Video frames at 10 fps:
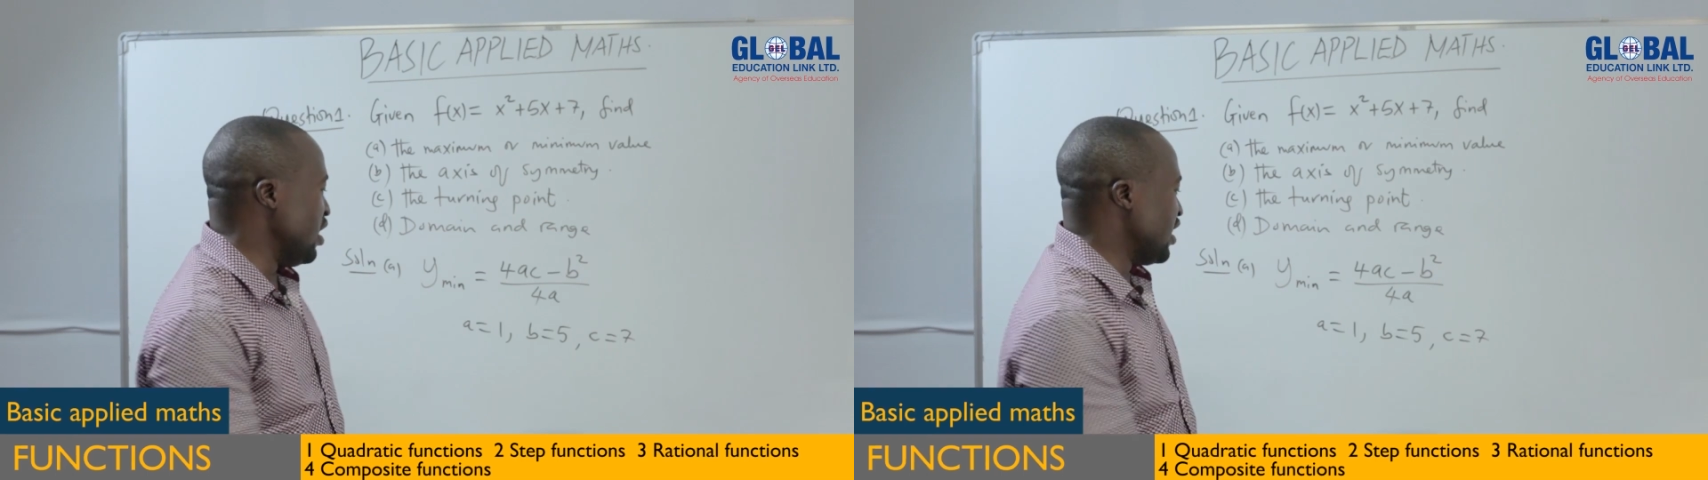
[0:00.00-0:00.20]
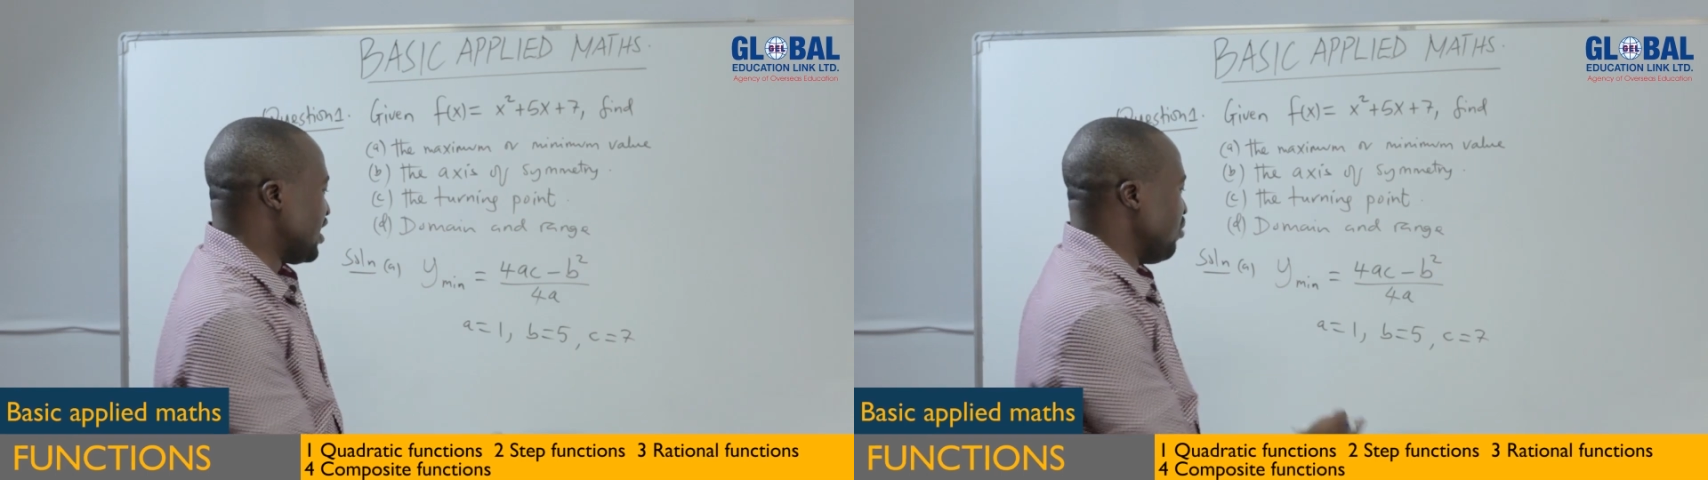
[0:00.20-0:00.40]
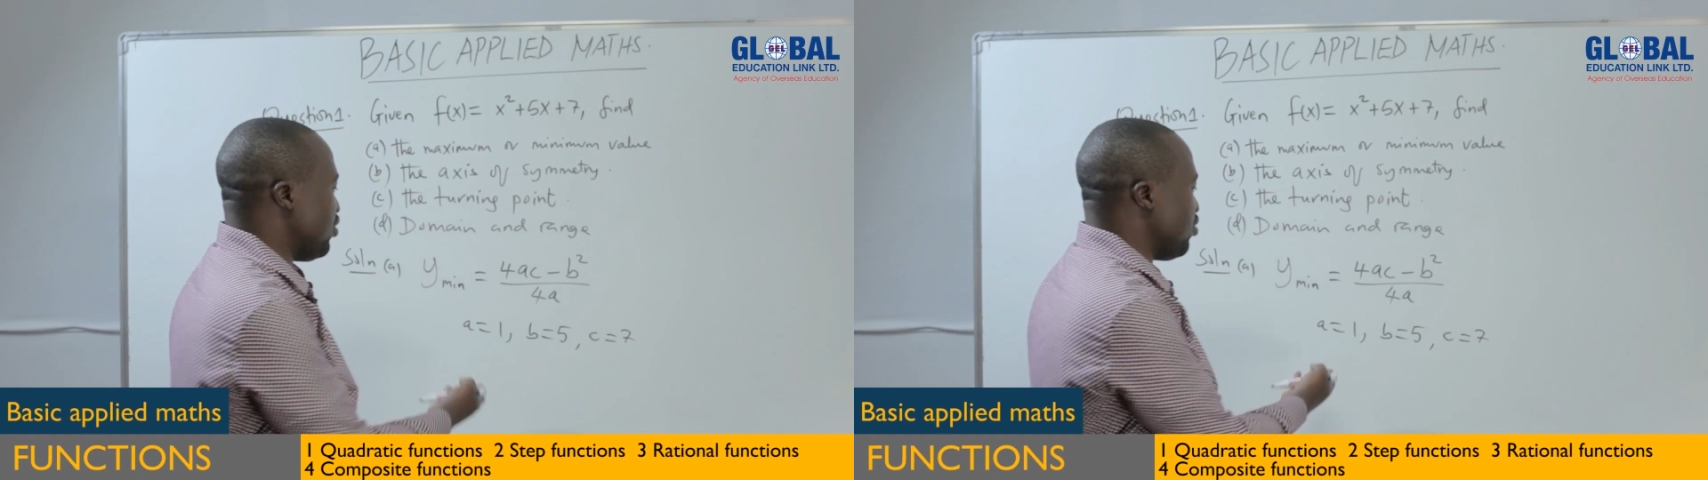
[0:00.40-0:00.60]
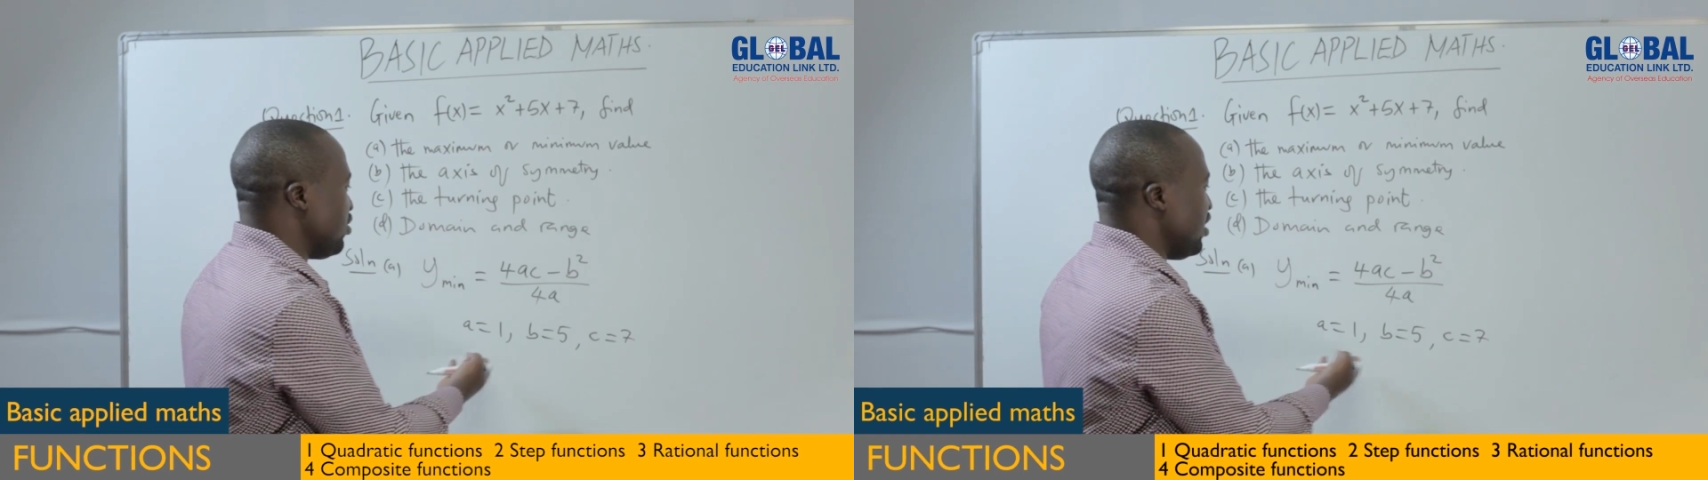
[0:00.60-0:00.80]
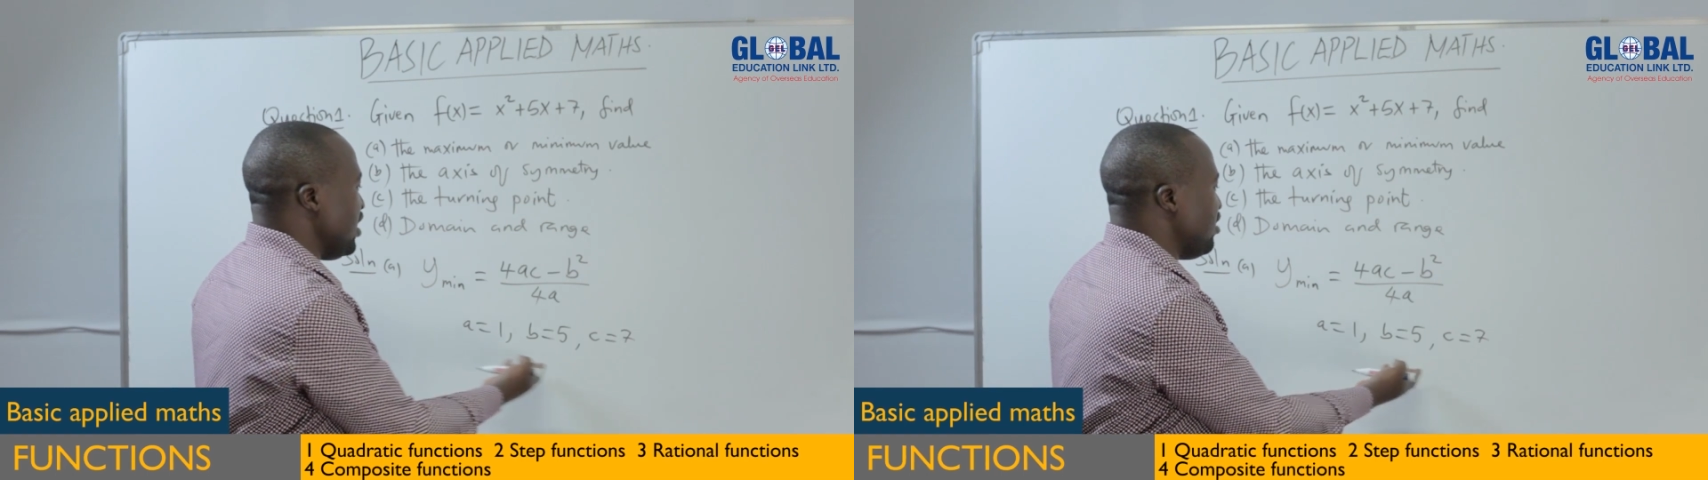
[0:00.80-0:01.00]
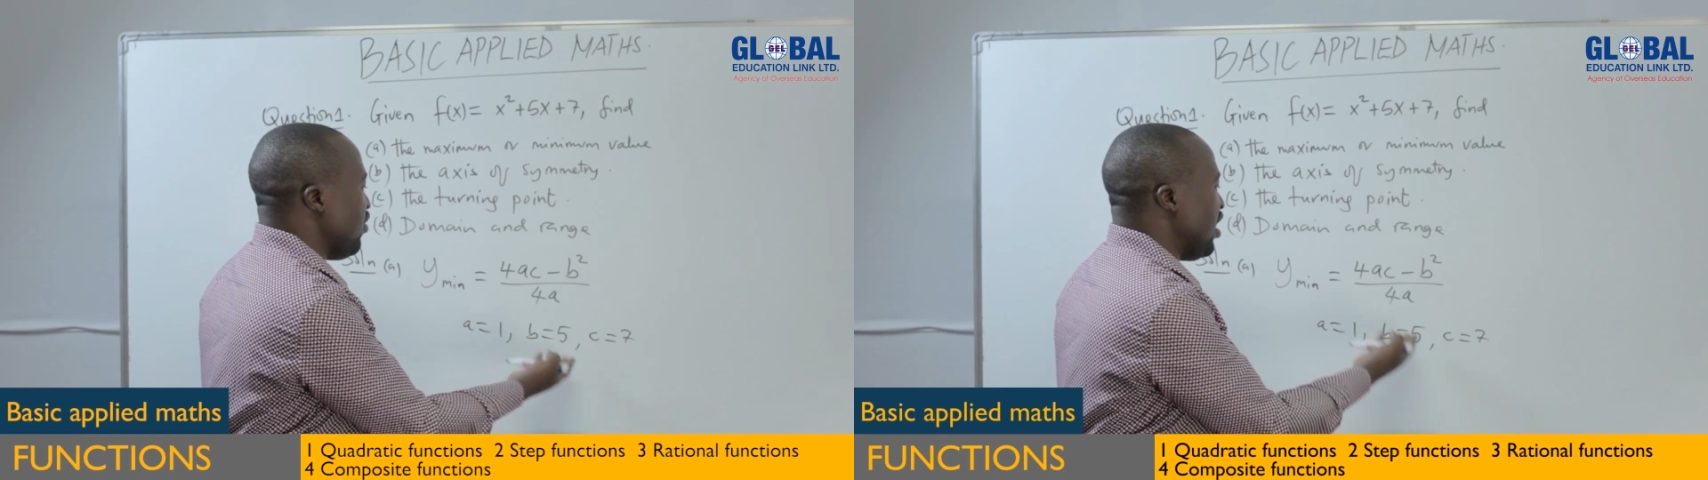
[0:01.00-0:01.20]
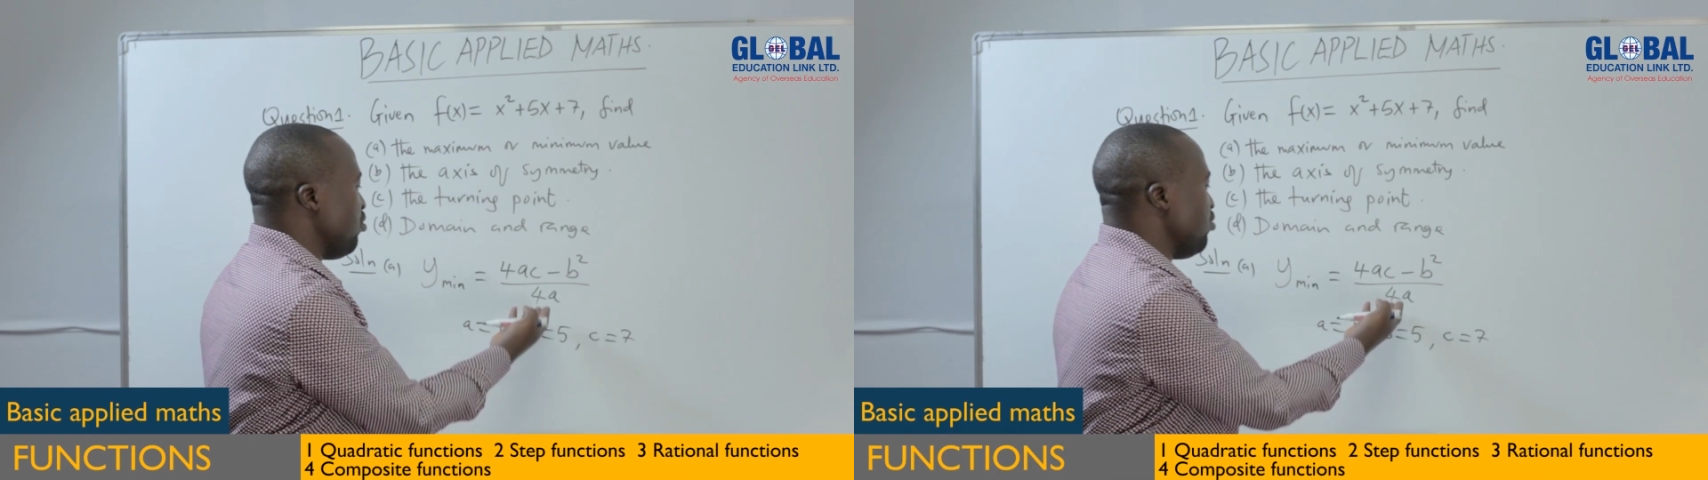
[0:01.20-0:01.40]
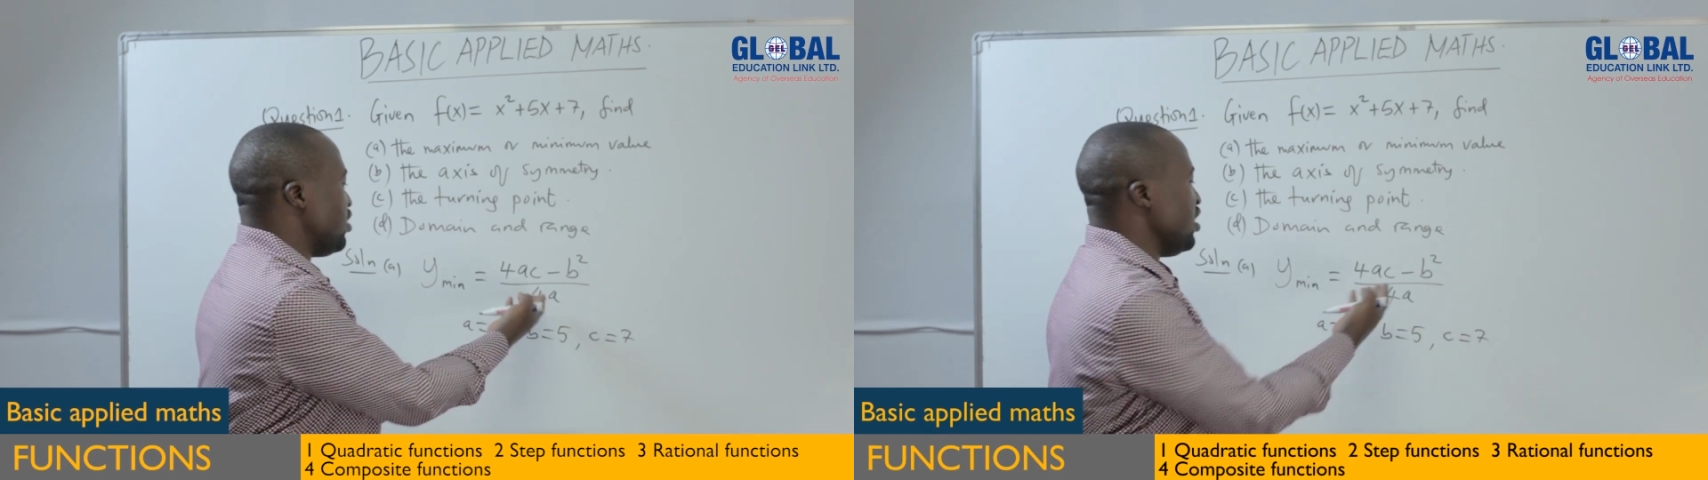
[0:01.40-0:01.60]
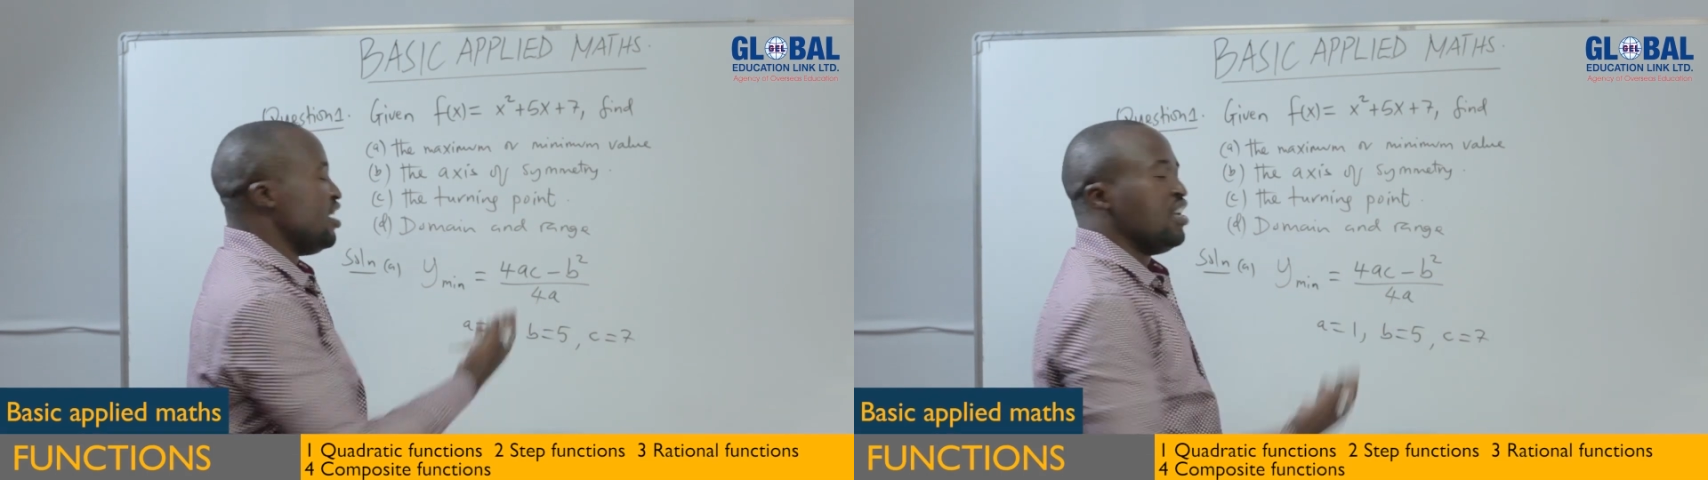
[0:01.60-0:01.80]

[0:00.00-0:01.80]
just substitute these values